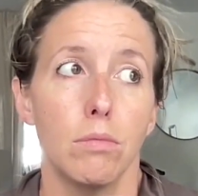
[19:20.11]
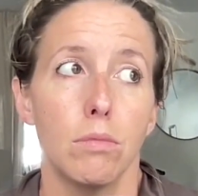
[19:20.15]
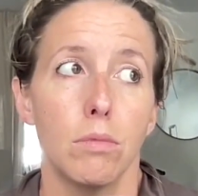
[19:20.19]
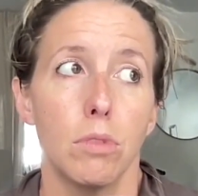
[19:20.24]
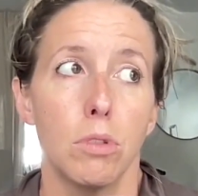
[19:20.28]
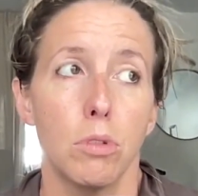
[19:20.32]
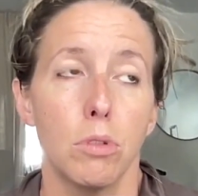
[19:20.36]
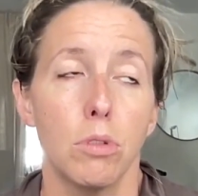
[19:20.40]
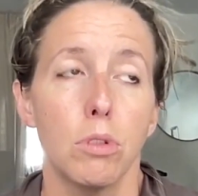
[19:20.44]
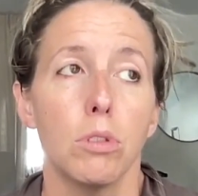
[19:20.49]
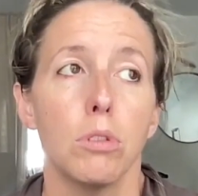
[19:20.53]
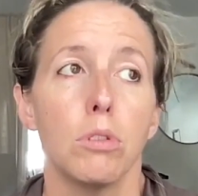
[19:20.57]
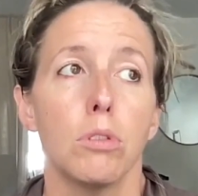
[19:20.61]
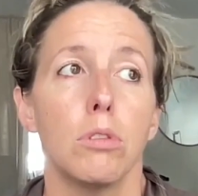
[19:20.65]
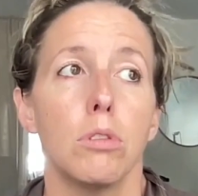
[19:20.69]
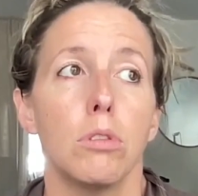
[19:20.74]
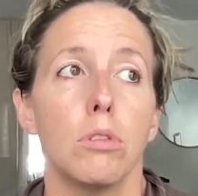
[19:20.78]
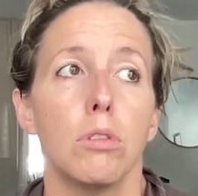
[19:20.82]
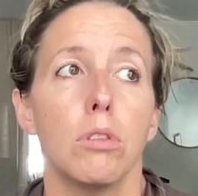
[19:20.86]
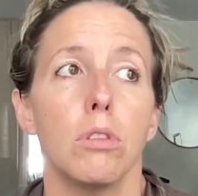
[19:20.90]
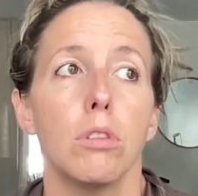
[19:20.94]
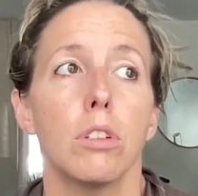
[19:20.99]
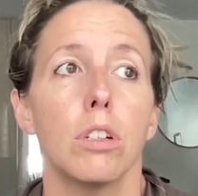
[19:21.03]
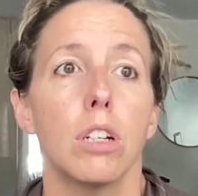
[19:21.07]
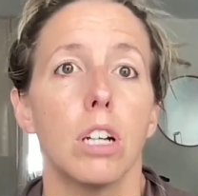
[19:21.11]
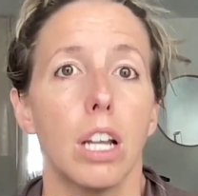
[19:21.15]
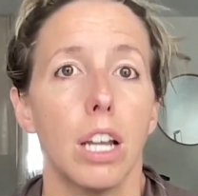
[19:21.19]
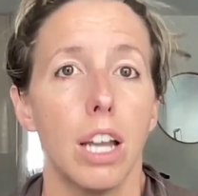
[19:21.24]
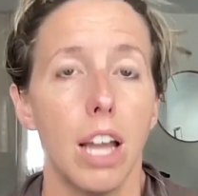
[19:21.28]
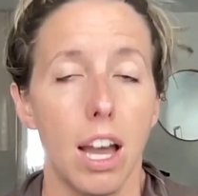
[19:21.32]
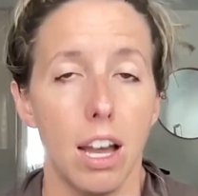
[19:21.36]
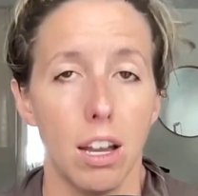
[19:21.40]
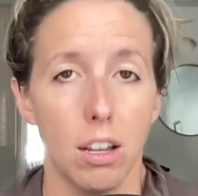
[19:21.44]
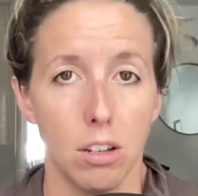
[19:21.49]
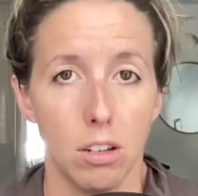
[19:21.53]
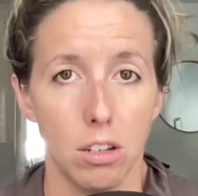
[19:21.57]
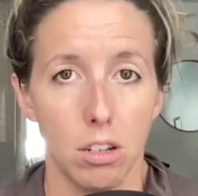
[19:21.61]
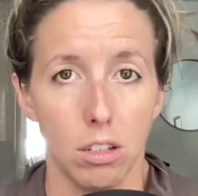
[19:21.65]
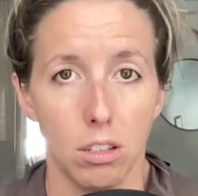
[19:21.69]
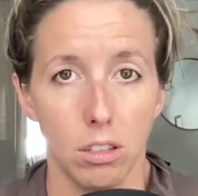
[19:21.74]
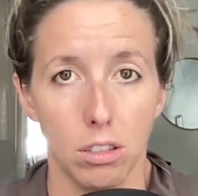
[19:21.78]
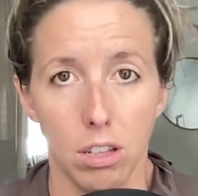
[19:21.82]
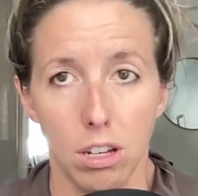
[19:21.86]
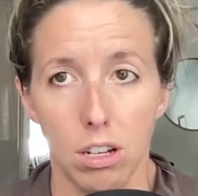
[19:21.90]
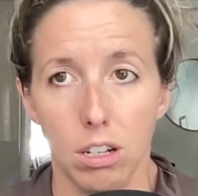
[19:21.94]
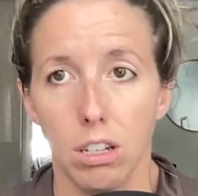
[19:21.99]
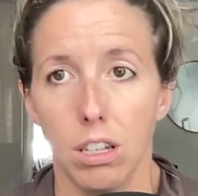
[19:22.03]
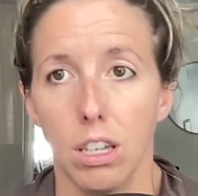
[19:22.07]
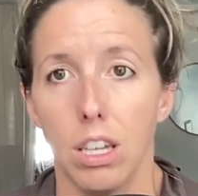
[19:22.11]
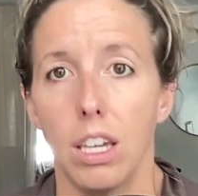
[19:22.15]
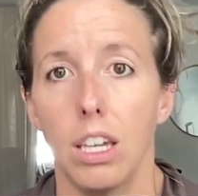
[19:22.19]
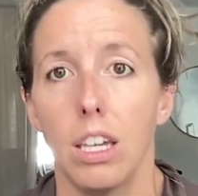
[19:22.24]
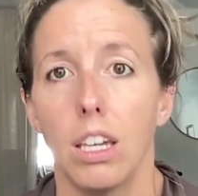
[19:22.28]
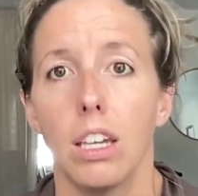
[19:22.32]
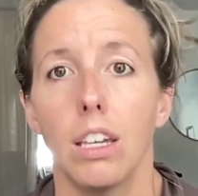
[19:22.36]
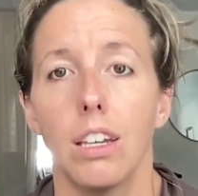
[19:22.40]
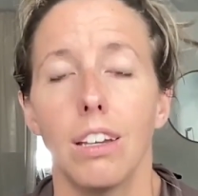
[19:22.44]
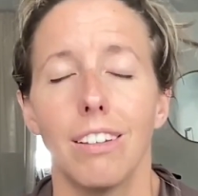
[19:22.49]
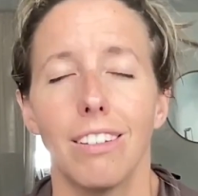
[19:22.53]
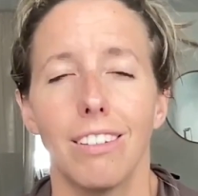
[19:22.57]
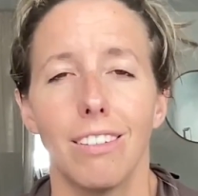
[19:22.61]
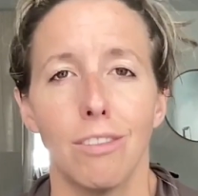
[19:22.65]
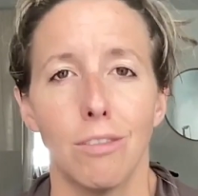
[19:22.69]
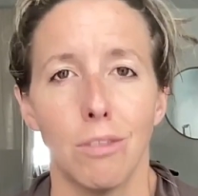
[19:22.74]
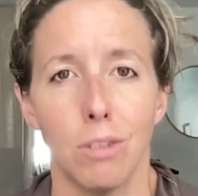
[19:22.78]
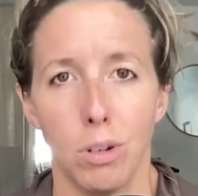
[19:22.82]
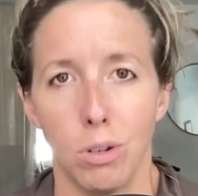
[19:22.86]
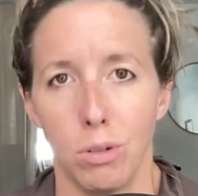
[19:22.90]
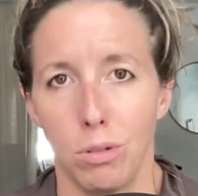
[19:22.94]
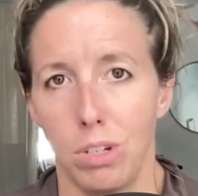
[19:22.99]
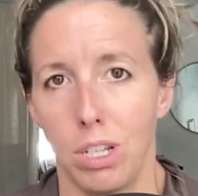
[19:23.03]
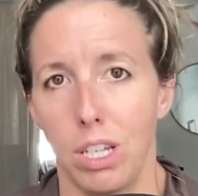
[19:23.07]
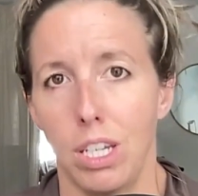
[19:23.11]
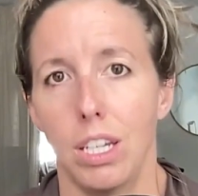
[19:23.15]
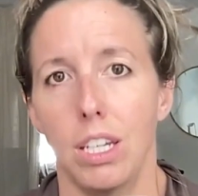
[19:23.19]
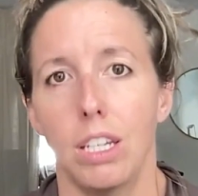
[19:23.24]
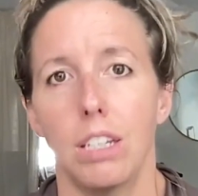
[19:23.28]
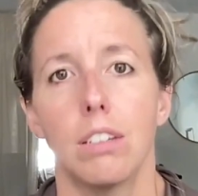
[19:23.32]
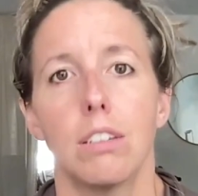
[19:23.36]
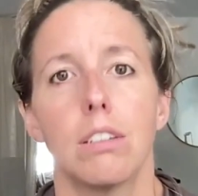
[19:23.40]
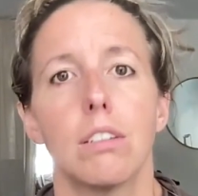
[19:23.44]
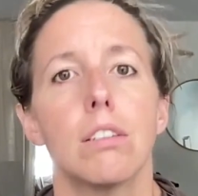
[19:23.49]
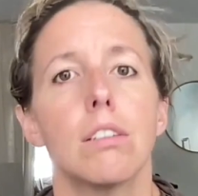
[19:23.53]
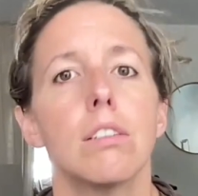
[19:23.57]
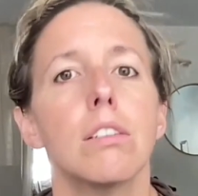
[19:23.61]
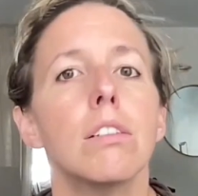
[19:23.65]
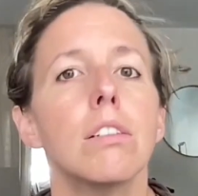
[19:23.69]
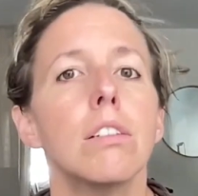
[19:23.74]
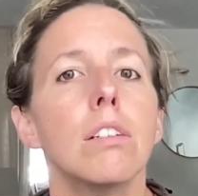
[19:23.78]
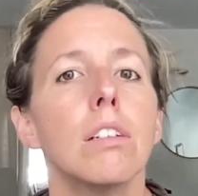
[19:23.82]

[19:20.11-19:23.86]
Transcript: through learning how to elongate, rotate,